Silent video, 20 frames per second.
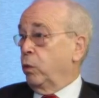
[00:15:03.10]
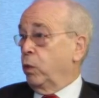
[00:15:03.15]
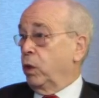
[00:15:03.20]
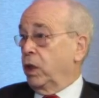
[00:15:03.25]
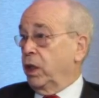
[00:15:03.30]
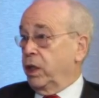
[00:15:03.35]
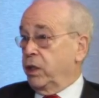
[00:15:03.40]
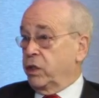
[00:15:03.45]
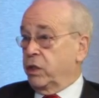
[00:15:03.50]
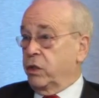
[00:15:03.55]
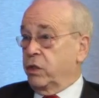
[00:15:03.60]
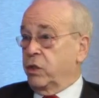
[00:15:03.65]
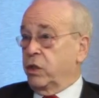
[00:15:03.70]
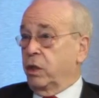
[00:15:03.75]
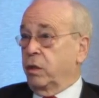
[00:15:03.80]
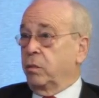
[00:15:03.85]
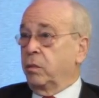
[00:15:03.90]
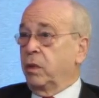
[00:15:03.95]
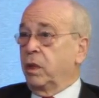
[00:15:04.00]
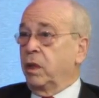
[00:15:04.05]

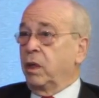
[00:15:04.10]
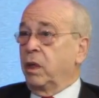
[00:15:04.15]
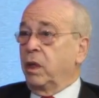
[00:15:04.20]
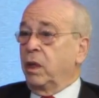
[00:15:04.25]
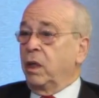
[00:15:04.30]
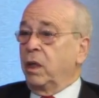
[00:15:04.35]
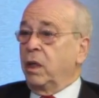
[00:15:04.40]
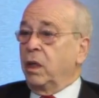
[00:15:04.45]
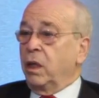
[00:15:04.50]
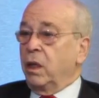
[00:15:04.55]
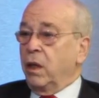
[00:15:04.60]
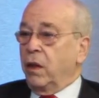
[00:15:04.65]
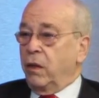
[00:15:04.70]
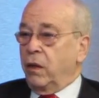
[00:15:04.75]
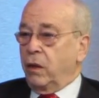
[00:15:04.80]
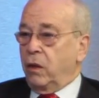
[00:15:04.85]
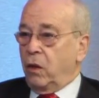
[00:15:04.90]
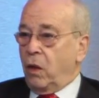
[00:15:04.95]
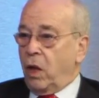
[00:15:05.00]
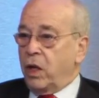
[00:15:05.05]
relationship.
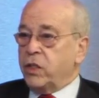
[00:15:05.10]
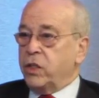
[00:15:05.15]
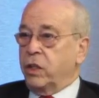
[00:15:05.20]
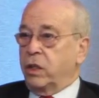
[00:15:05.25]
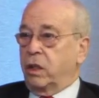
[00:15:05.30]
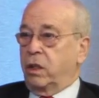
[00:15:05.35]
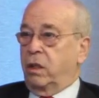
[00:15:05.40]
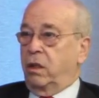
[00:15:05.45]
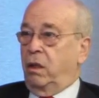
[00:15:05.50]
The logic